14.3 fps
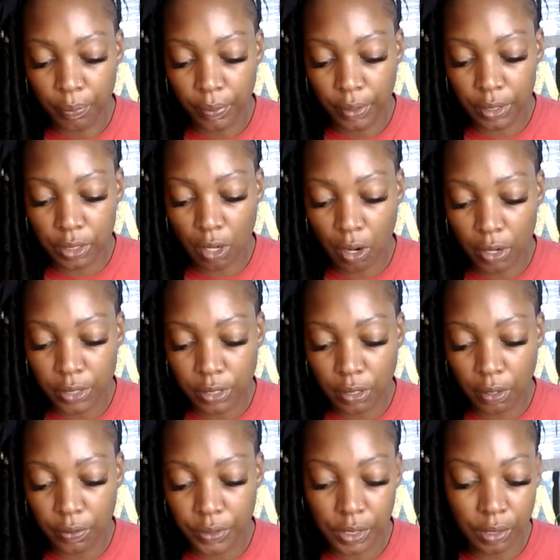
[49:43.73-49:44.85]
This card
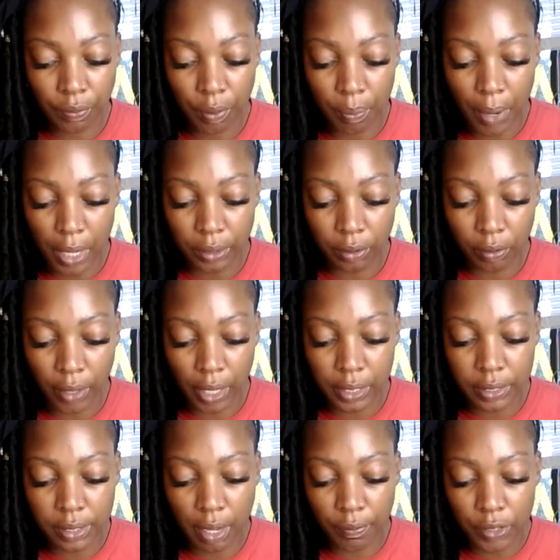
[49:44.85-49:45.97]
serves as a reminder that
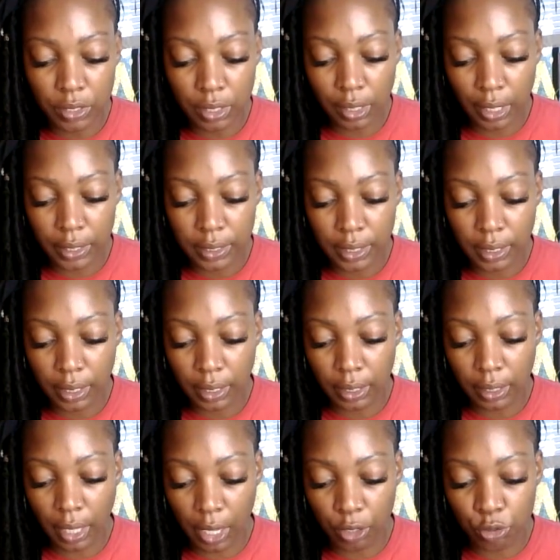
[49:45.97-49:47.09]
it's never too late to get
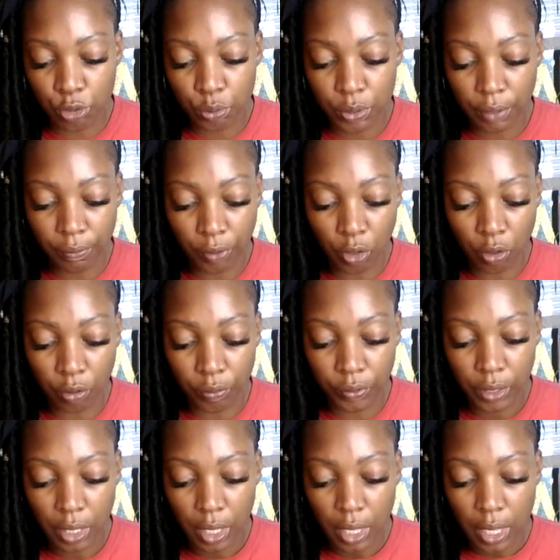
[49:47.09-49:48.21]
the angels involved
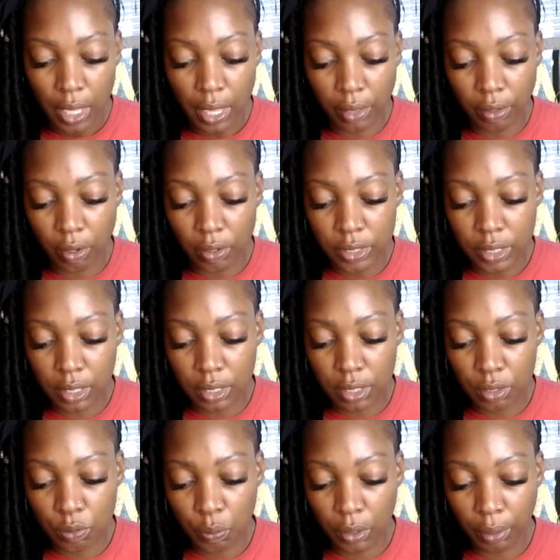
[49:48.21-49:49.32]
and their
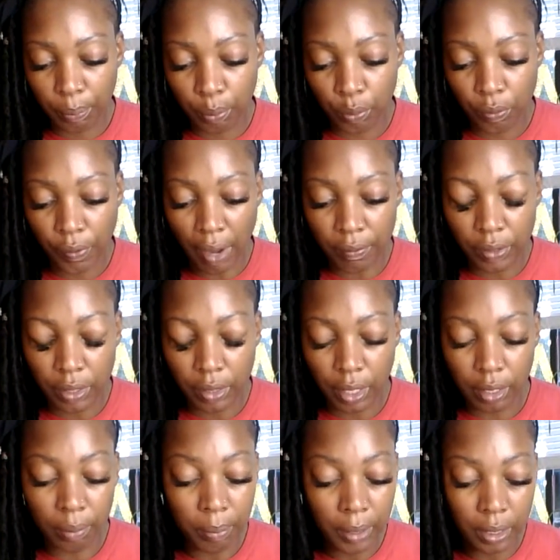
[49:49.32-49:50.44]
assistance will improve everything
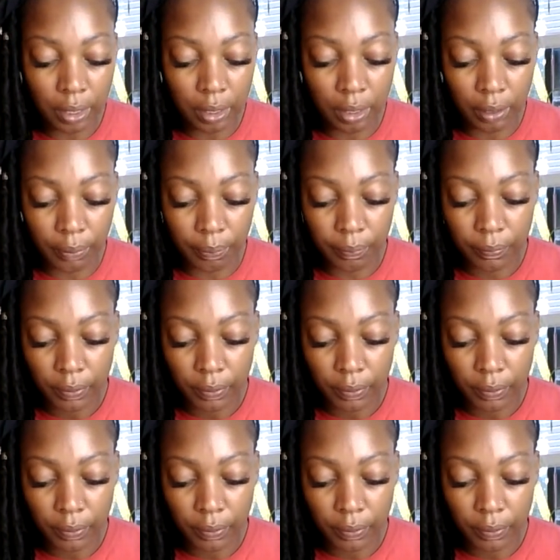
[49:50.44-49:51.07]
immediately,